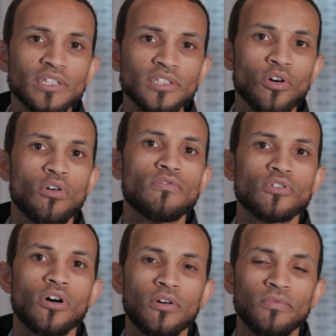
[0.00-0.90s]
at the
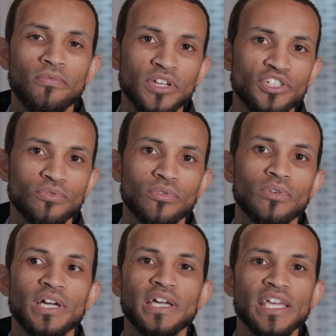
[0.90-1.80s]
overall
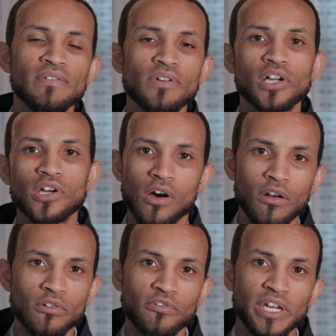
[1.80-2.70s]
visual. Even
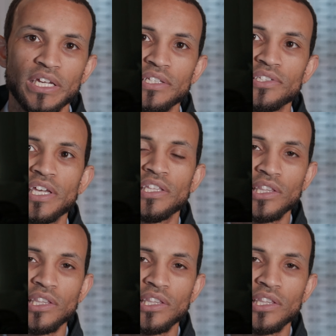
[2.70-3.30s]
color grades and